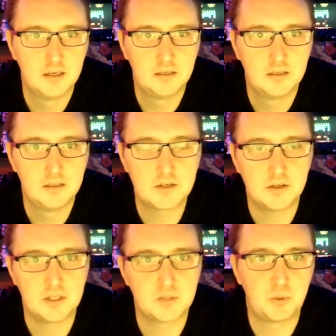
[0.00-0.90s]
So
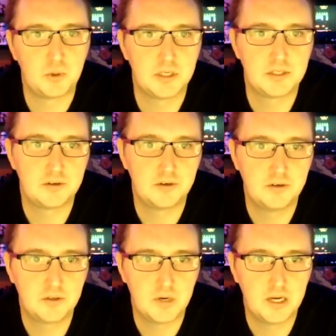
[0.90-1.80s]
that's brought us through
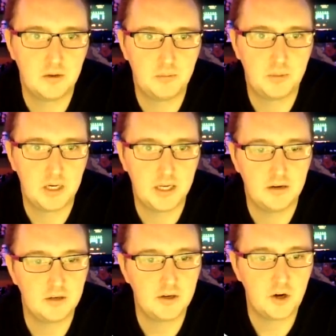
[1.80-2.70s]
to our Buy Our
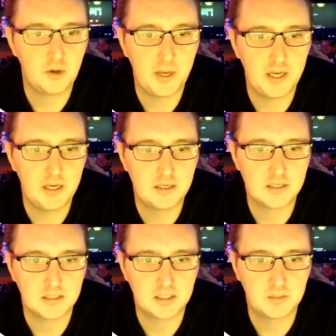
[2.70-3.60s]
Logo page as
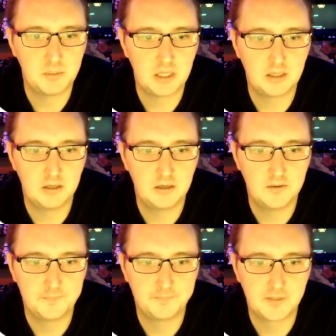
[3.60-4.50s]
expected.
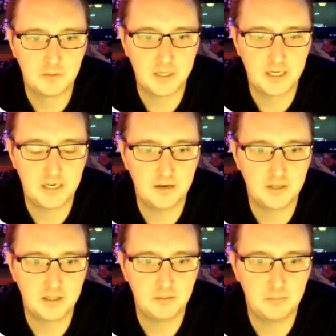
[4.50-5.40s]
We can now
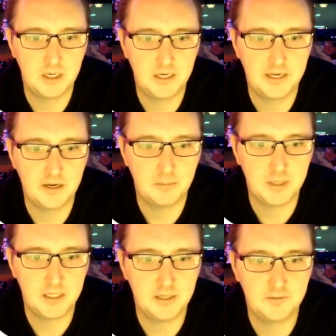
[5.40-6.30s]
hit the Buy Now
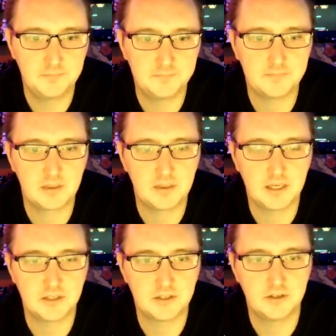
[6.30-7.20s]
button. That
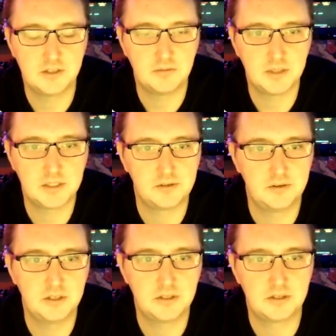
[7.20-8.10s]
should jump us through
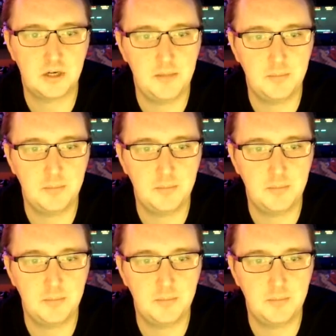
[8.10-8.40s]
to Stripe.